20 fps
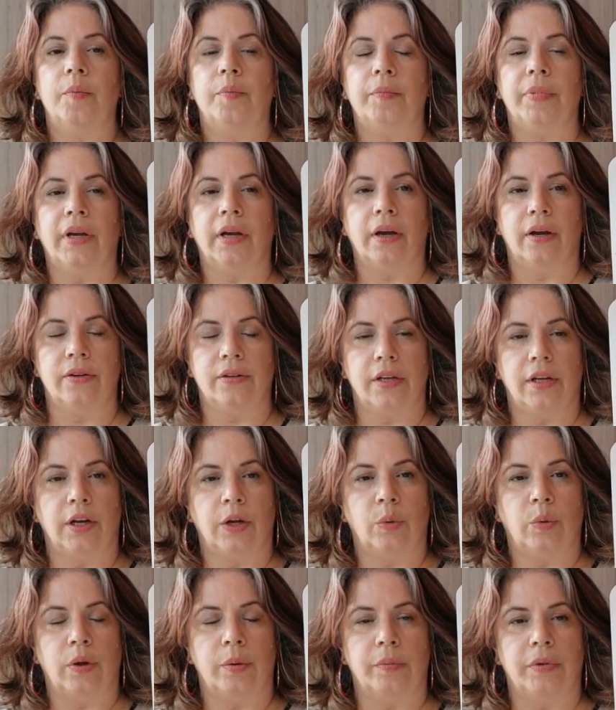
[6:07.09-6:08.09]
Because that
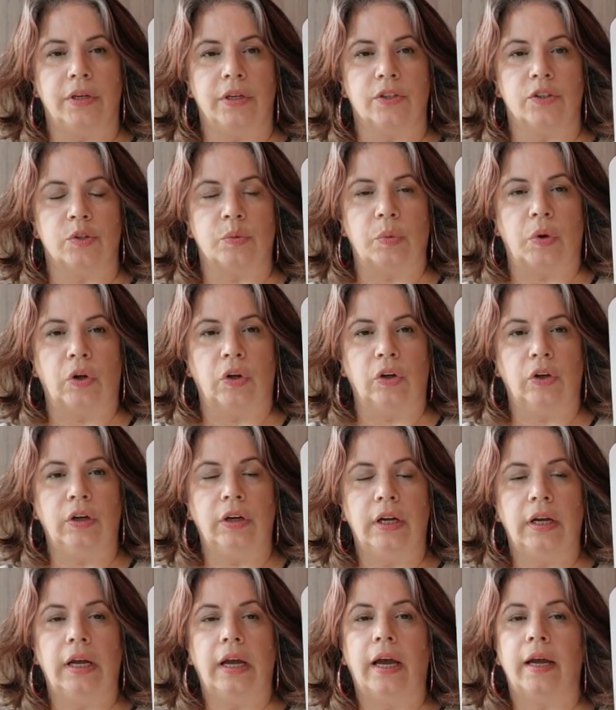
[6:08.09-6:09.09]
equipment is smaller,
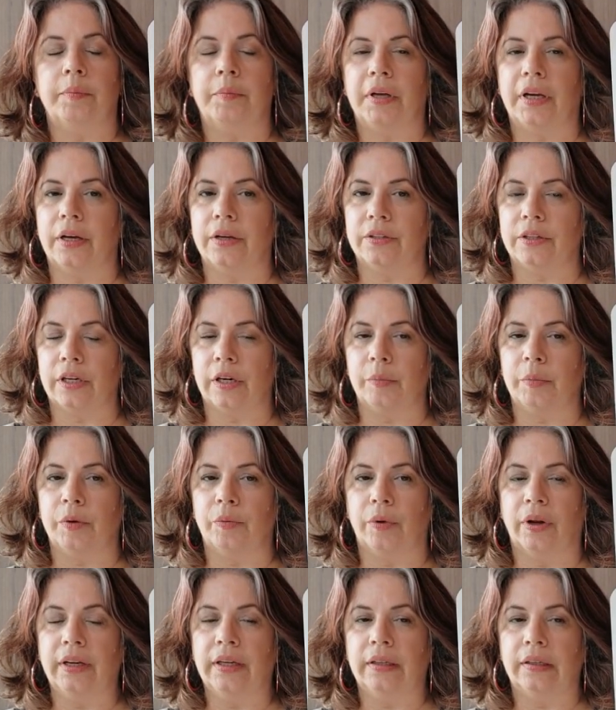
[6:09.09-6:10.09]
and because it'll be
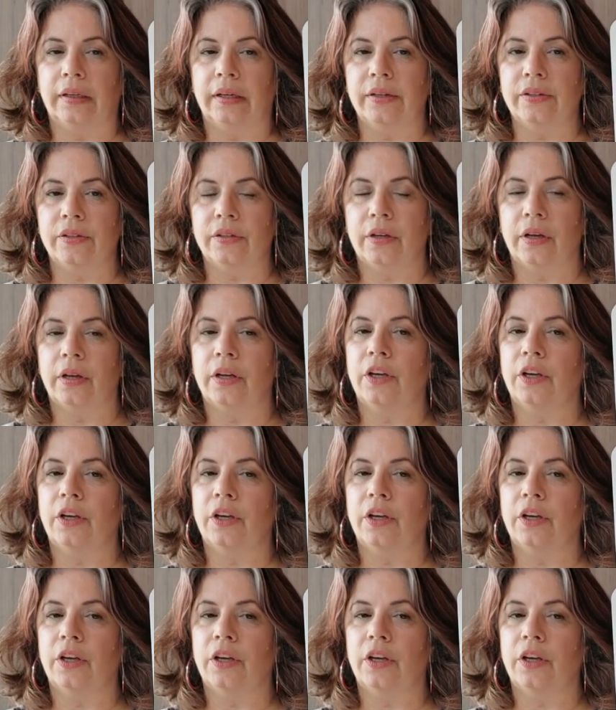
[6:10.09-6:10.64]
running less,